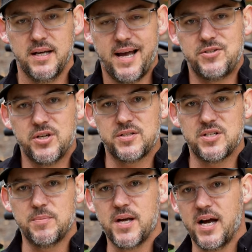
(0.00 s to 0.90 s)
As you can
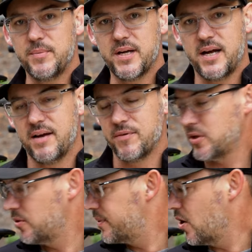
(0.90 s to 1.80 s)
see behind me, I have a
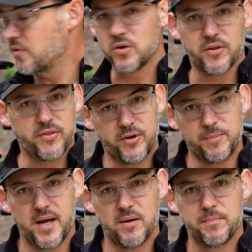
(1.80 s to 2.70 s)
little bit over a 30
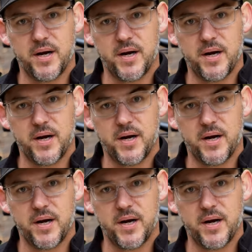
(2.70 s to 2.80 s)
pound